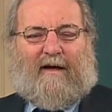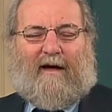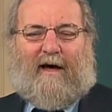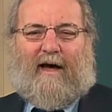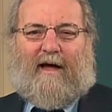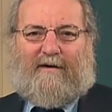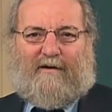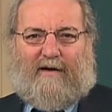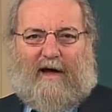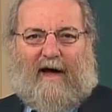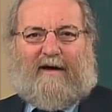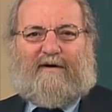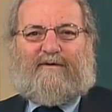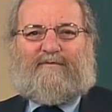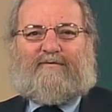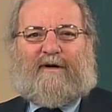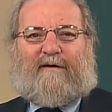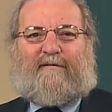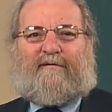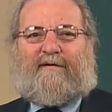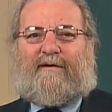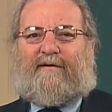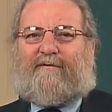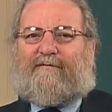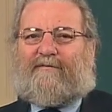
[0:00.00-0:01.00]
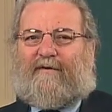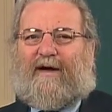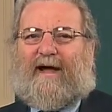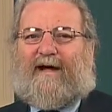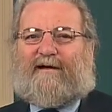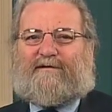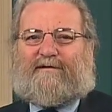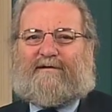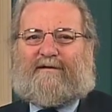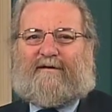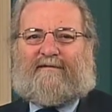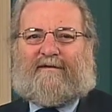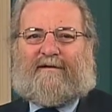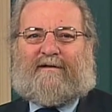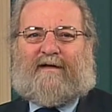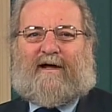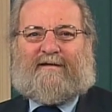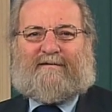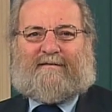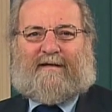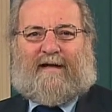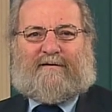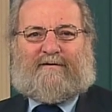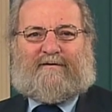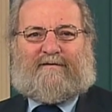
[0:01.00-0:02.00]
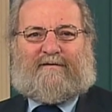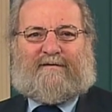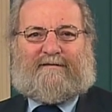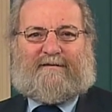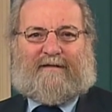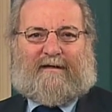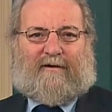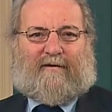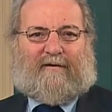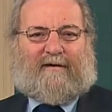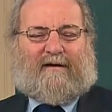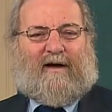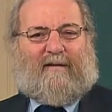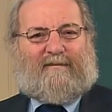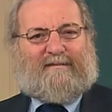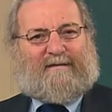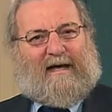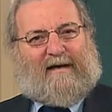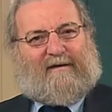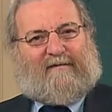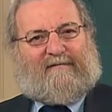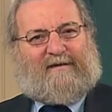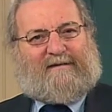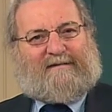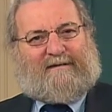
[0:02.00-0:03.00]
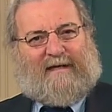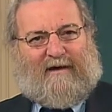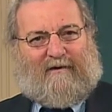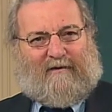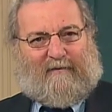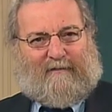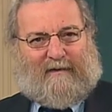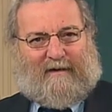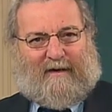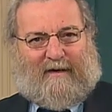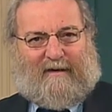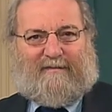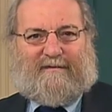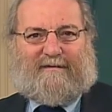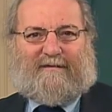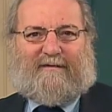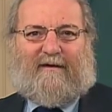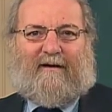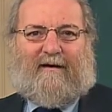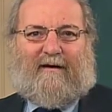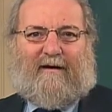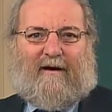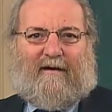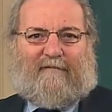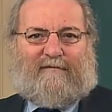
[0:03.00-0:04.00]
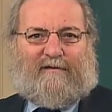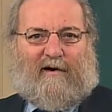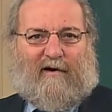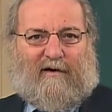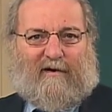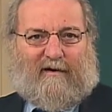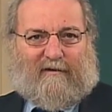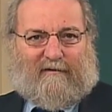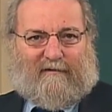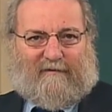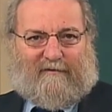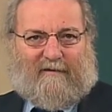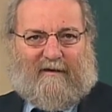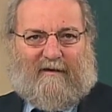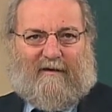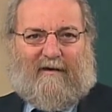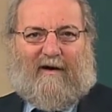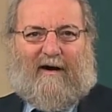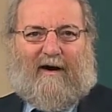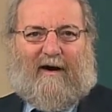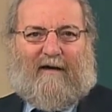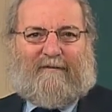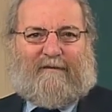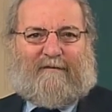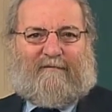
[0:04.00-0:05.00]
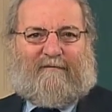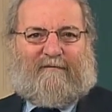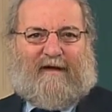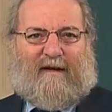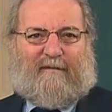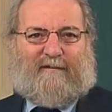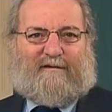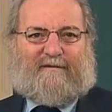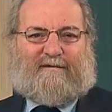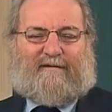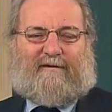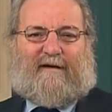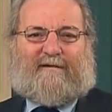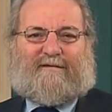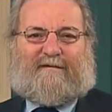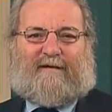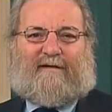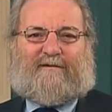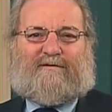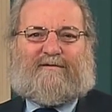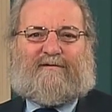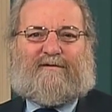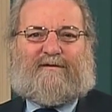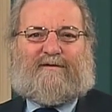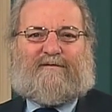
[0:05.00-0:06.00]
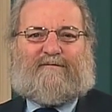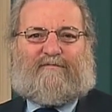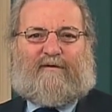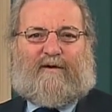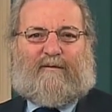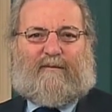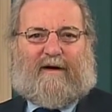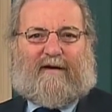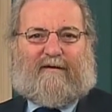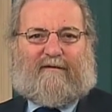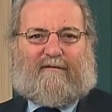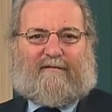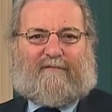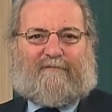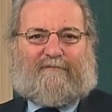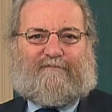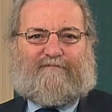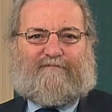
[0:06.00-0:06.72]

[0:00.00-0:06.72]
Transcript: a non-trivial fraction of the Los Angeles air comes out of the tailpipes of cars on the famous Los Angeles freeways.